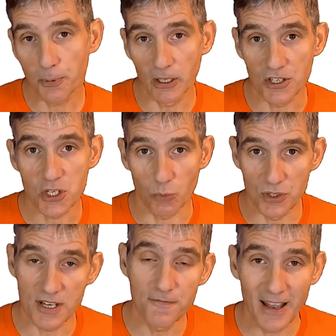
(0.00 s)
Plus
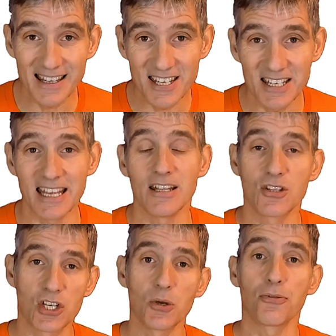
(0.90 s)
was invented in
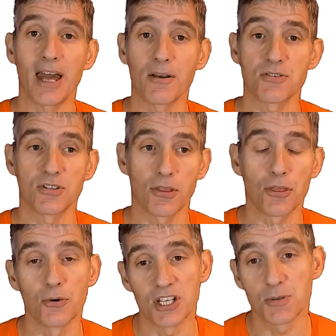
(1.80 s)
2003,